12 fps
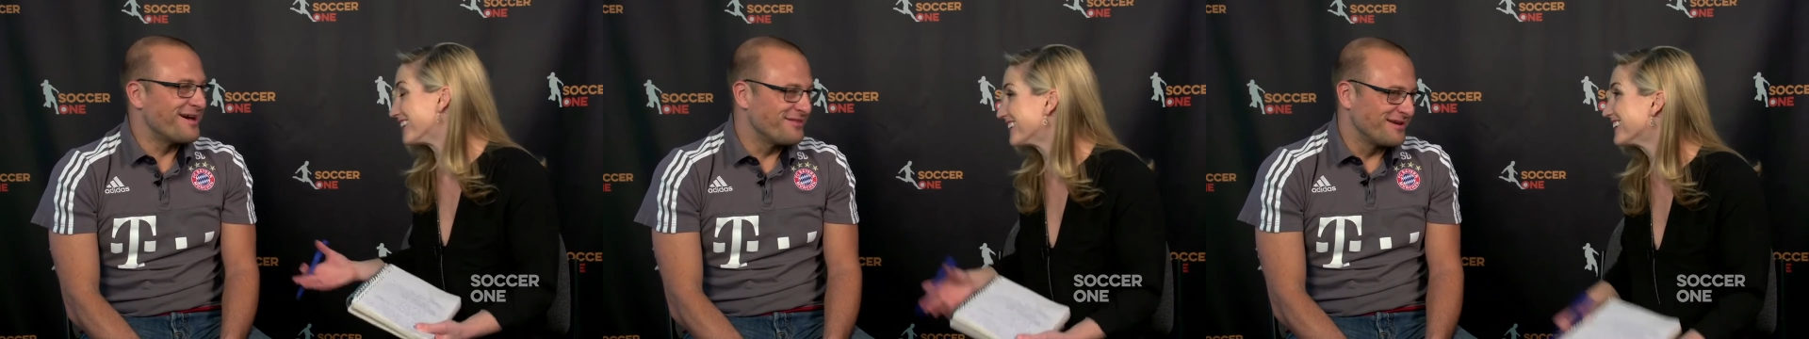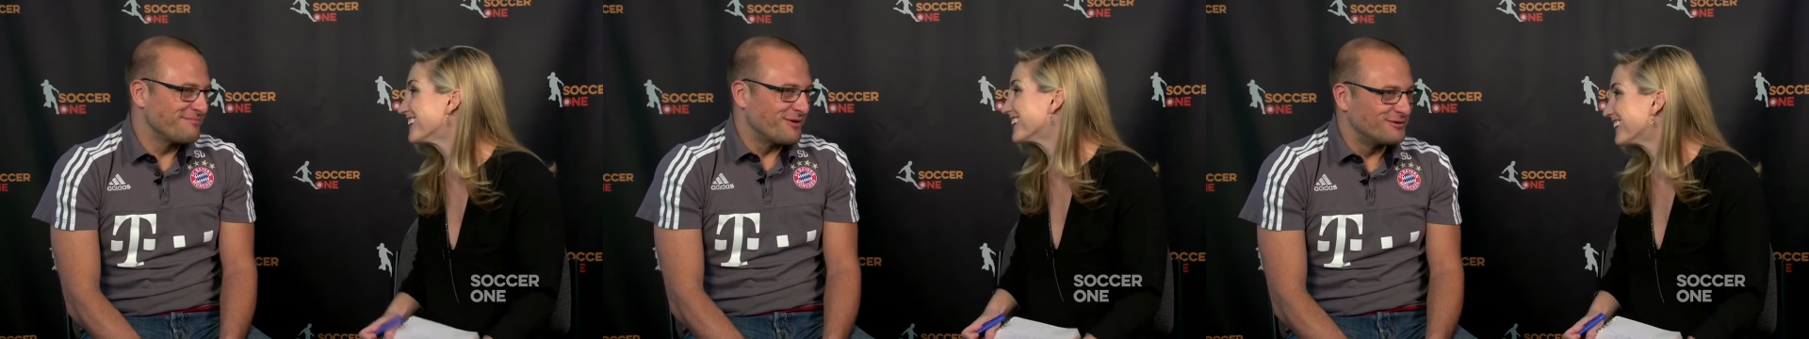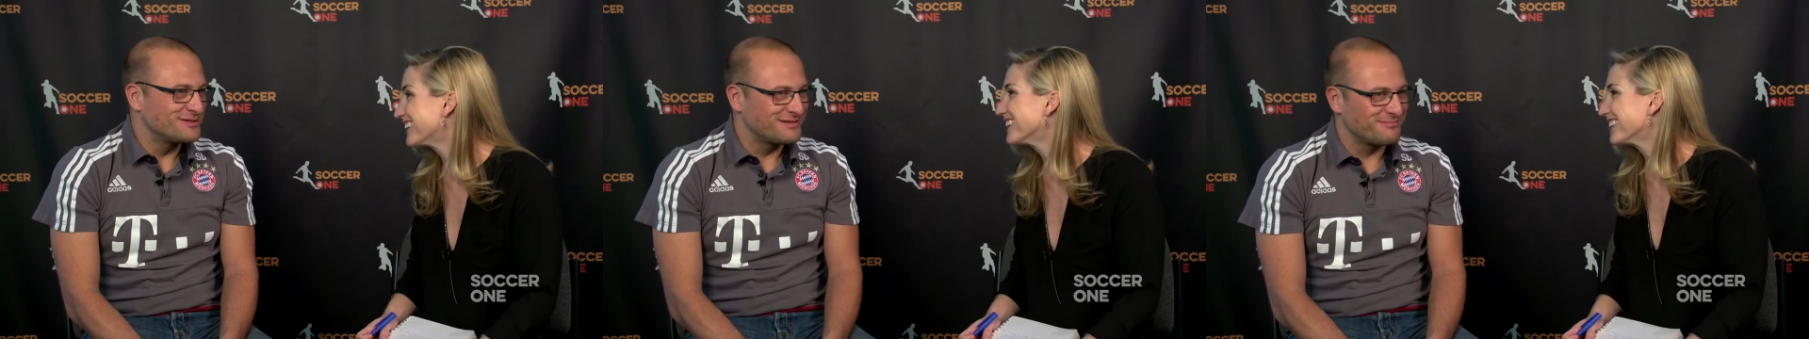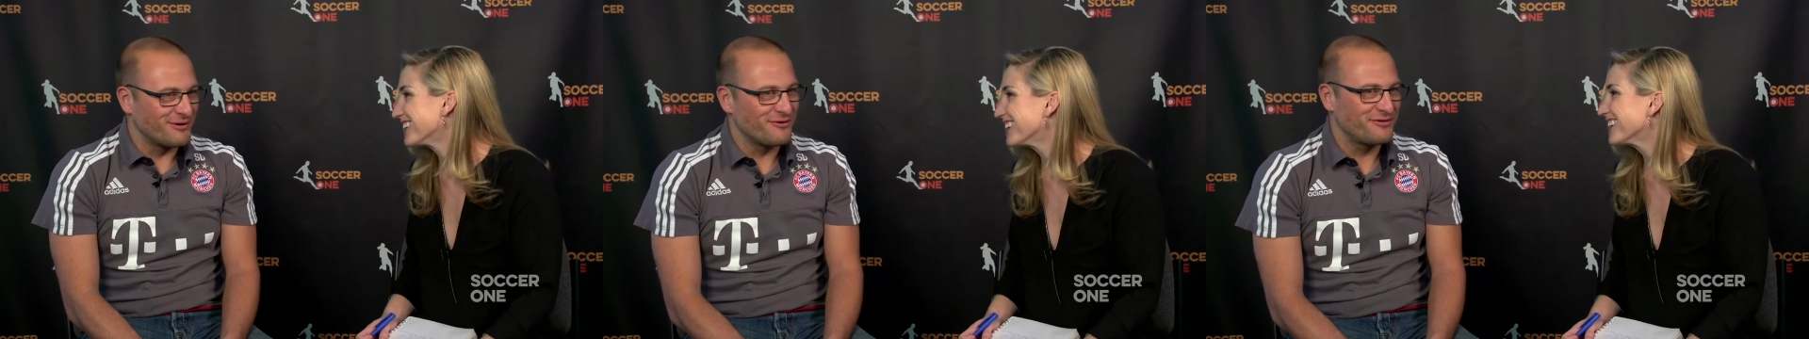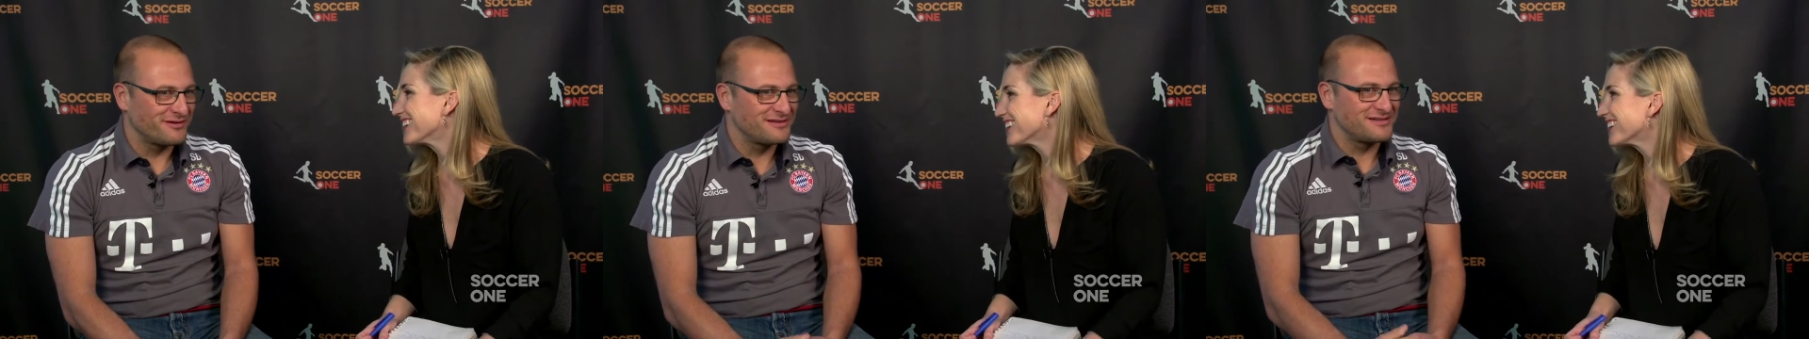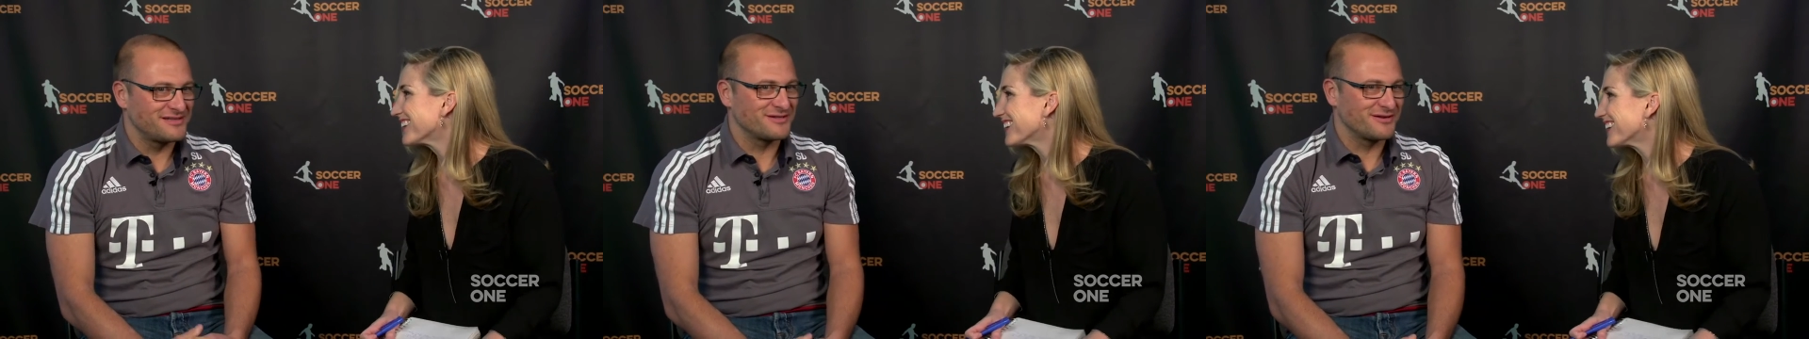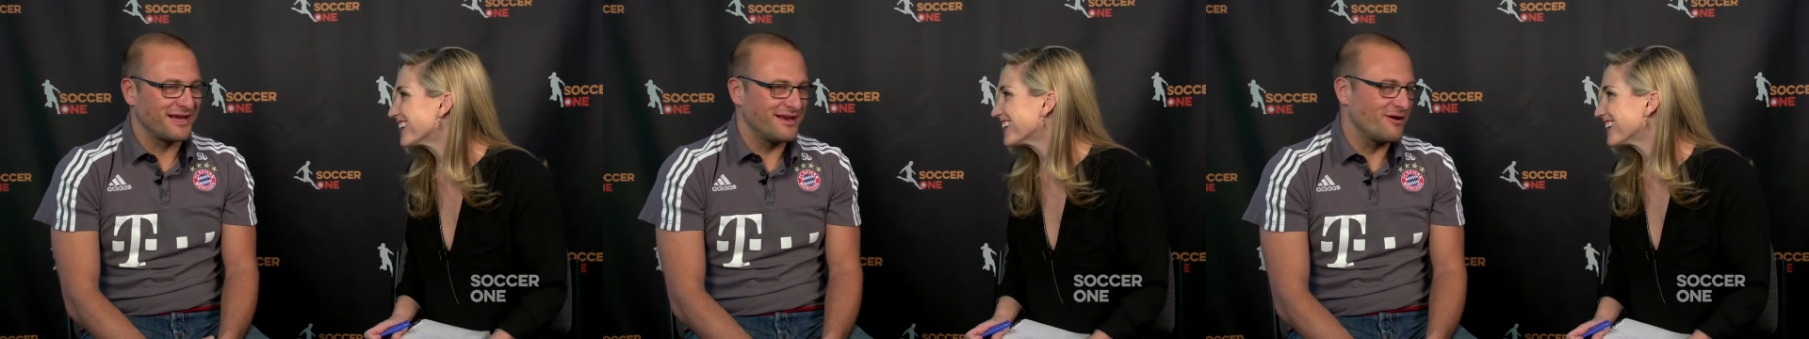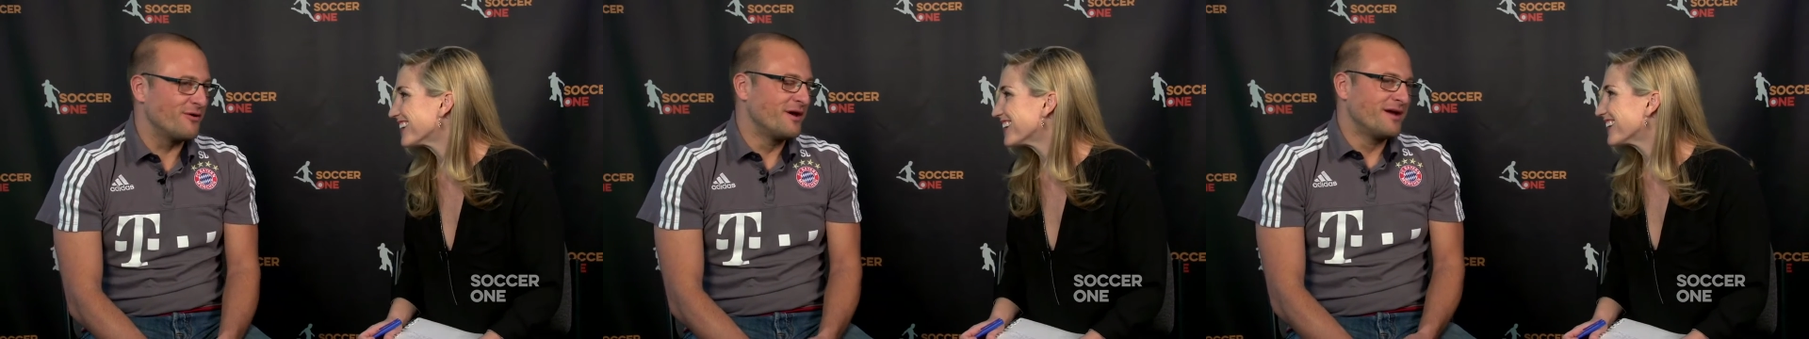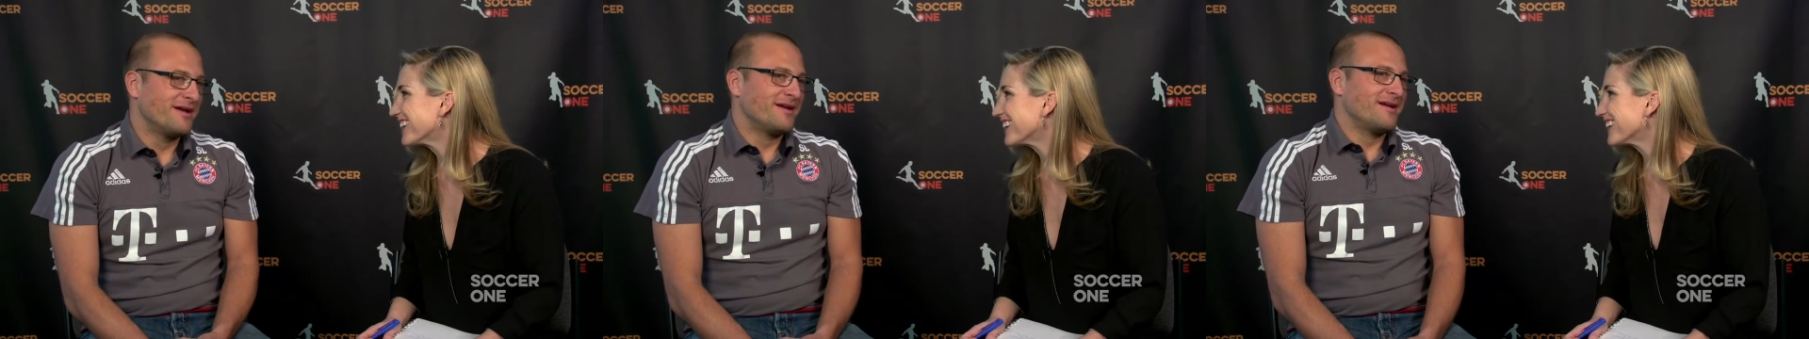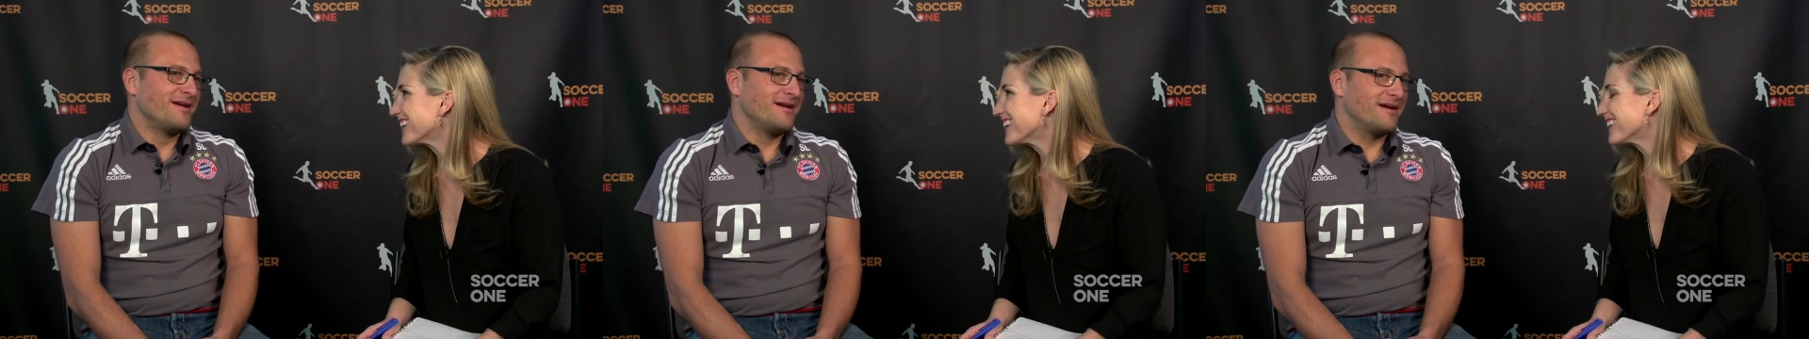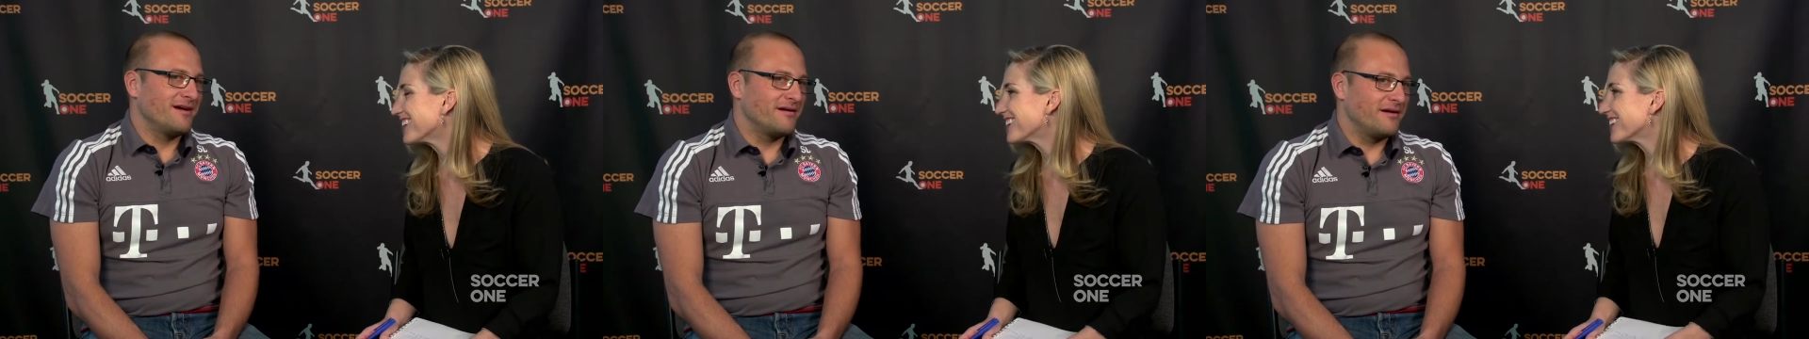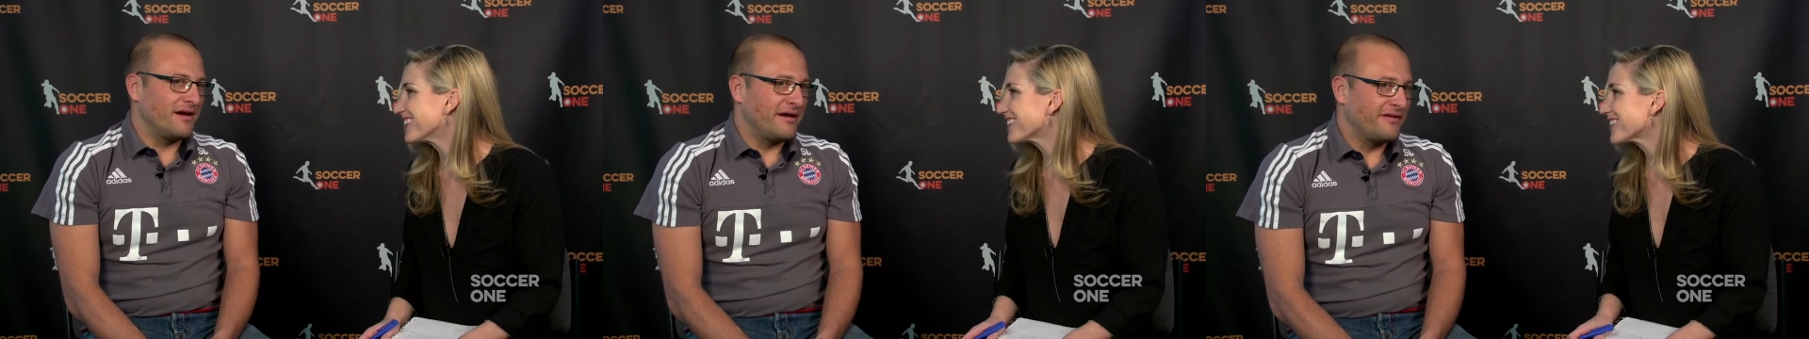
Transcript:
Speaker 1: I, think both both is, is okay. Now, uh,